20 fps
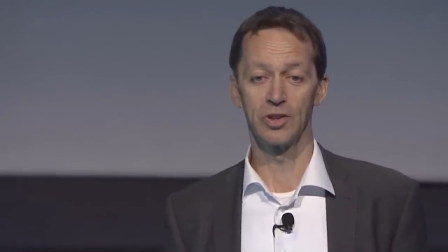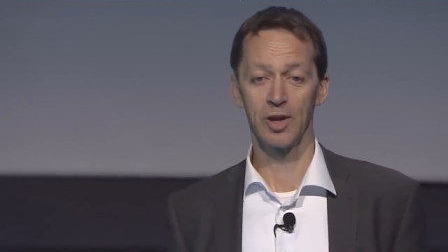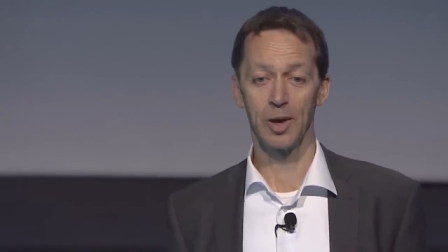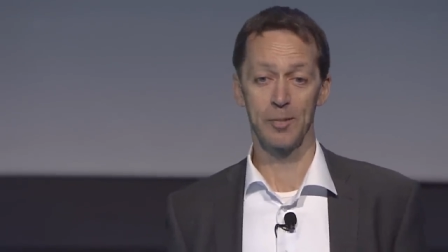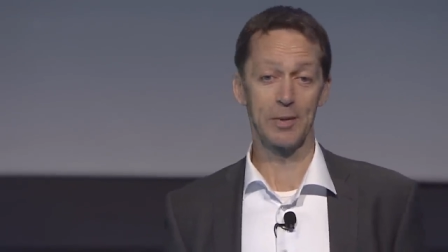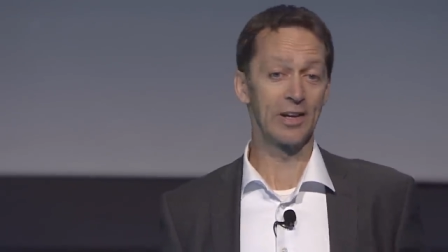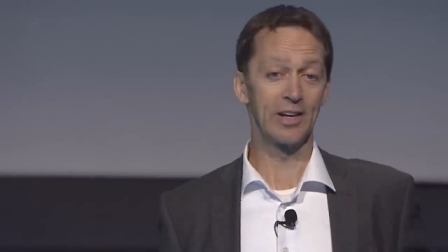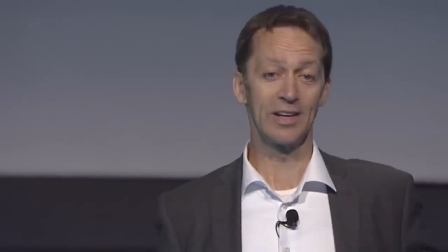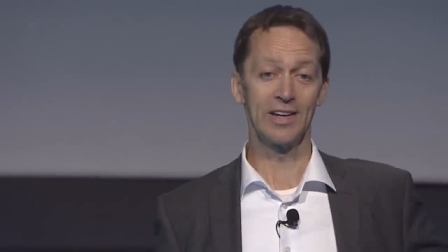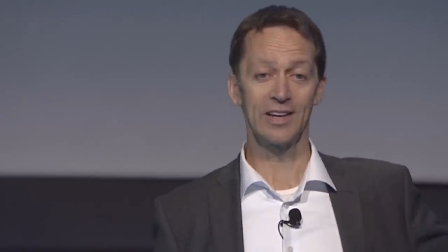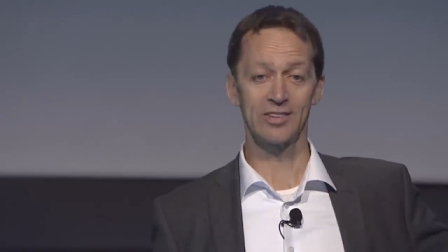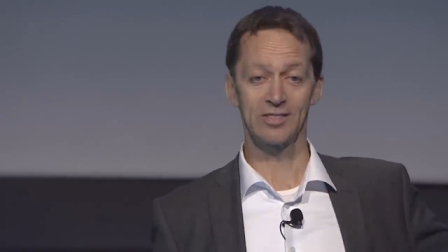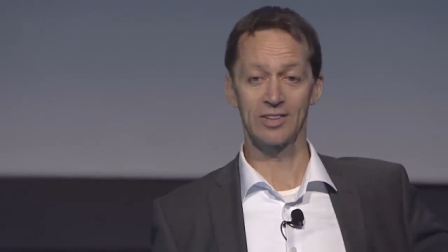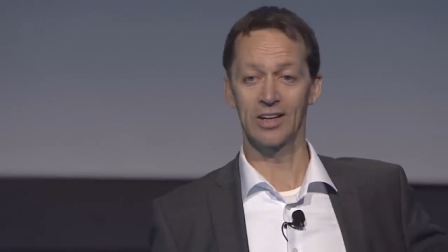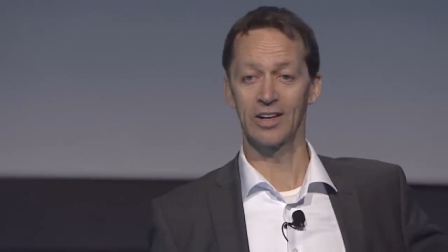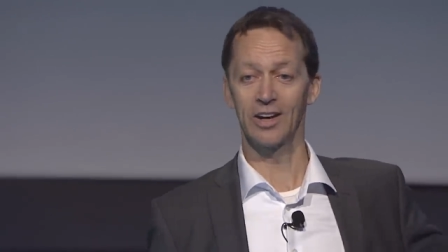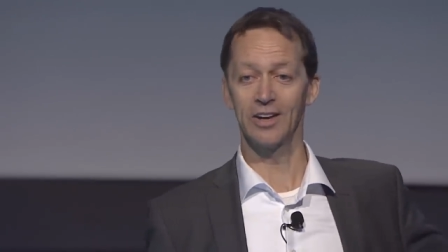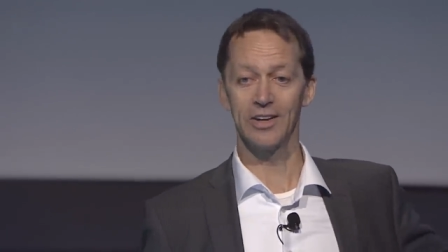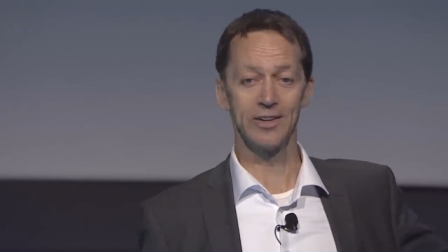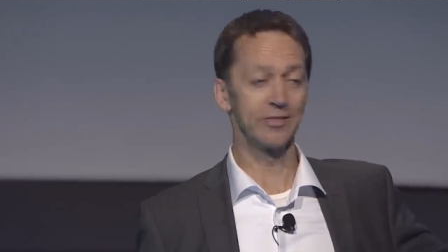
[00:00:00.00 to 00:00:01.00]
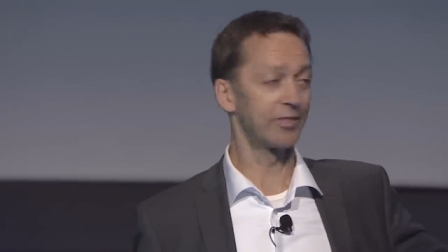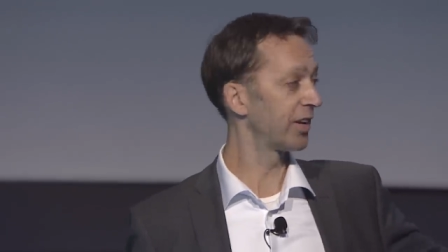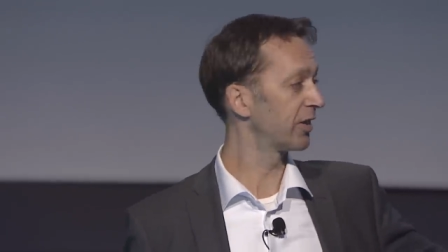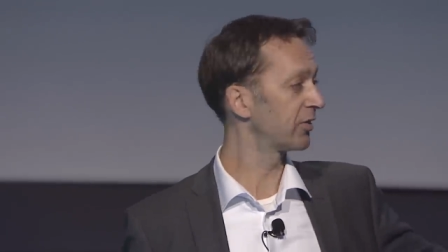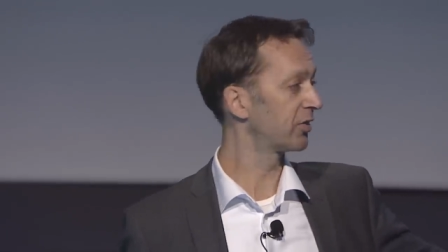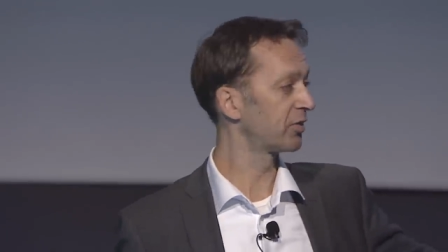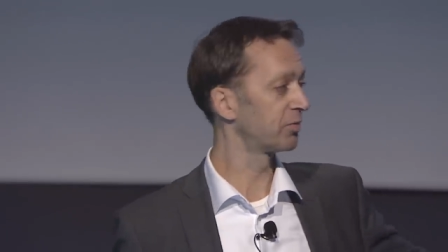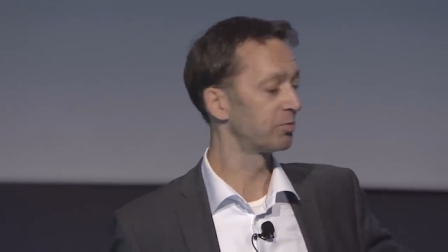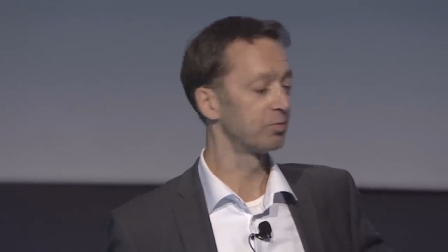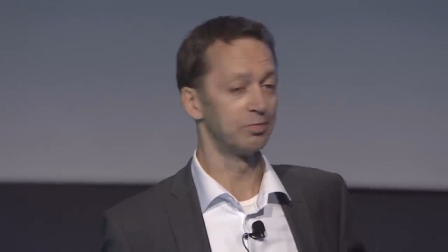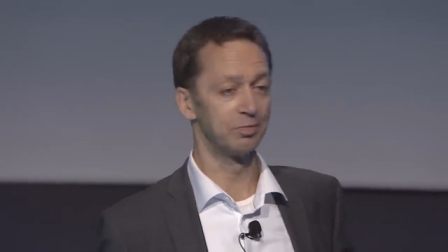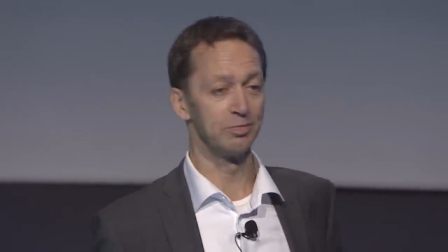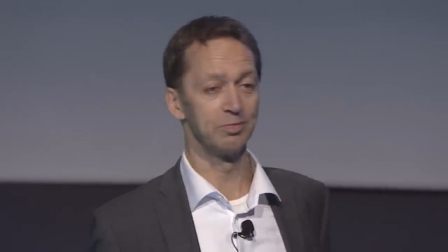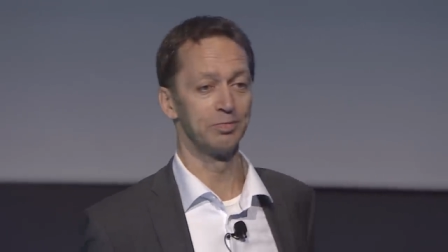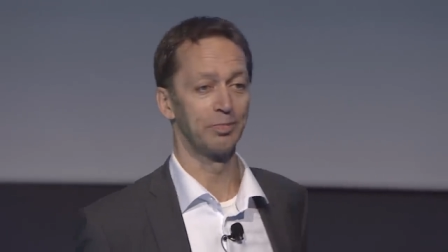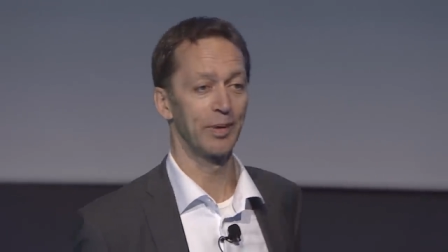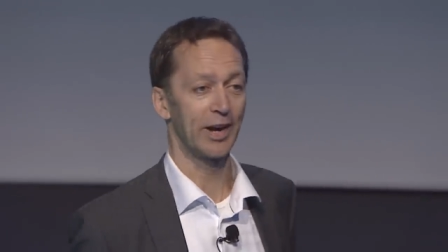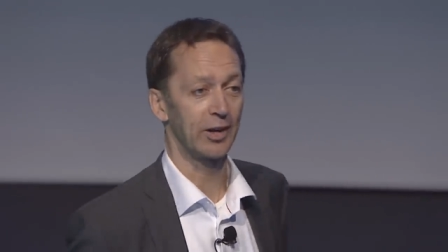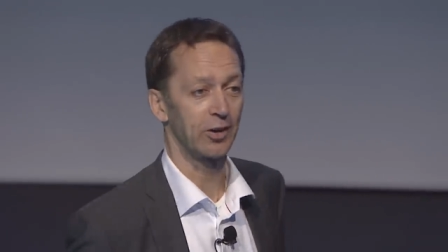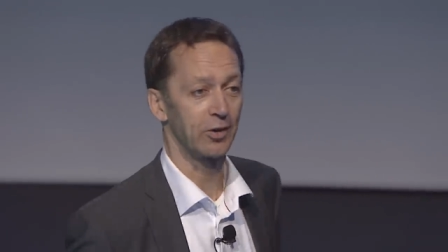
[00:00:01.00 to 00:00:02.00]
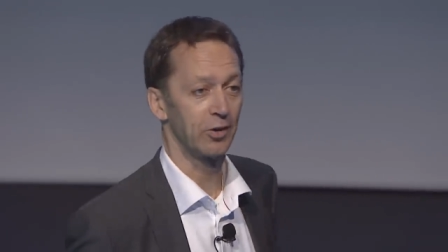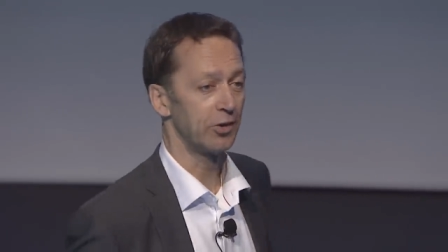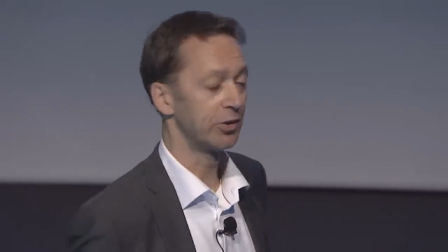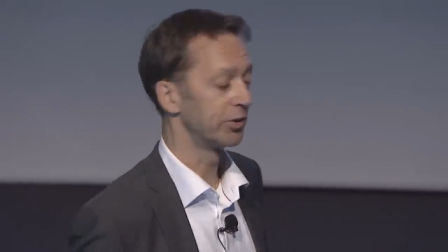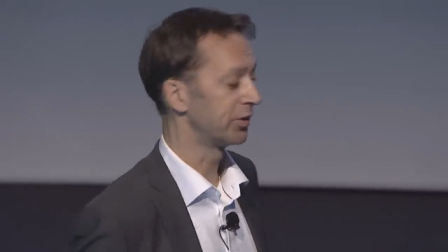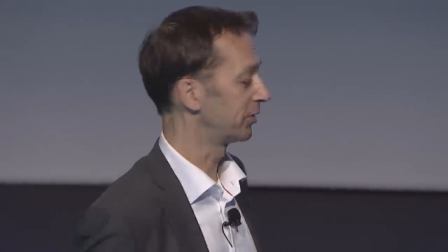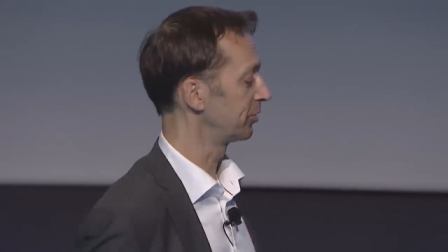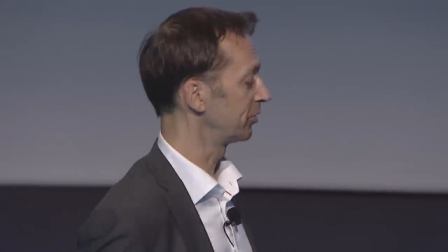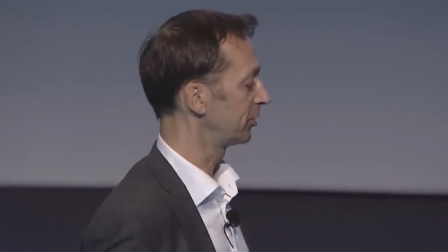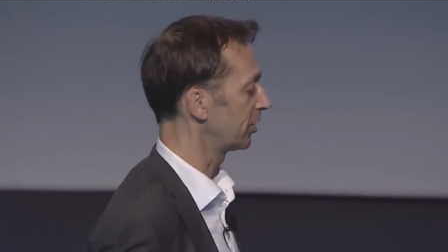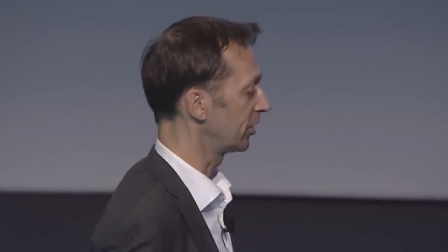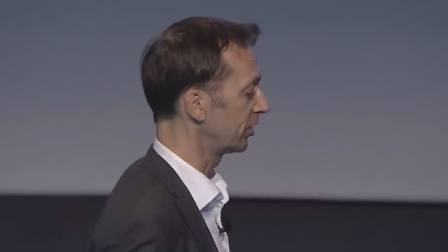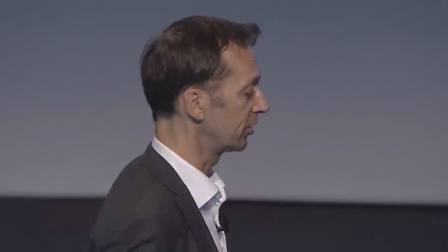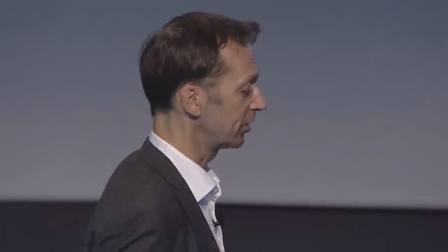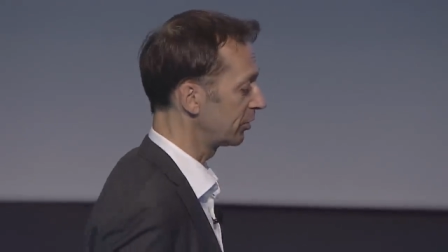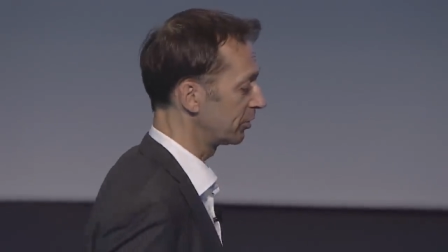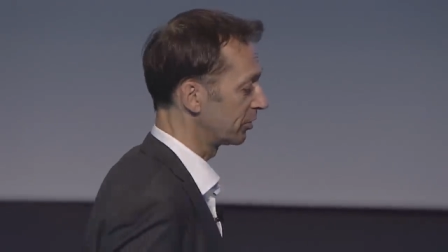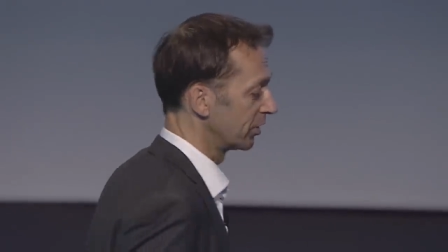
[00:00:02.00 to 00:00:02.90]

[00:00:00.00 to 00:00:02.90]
I mean, unless Clive gets back on, and you know,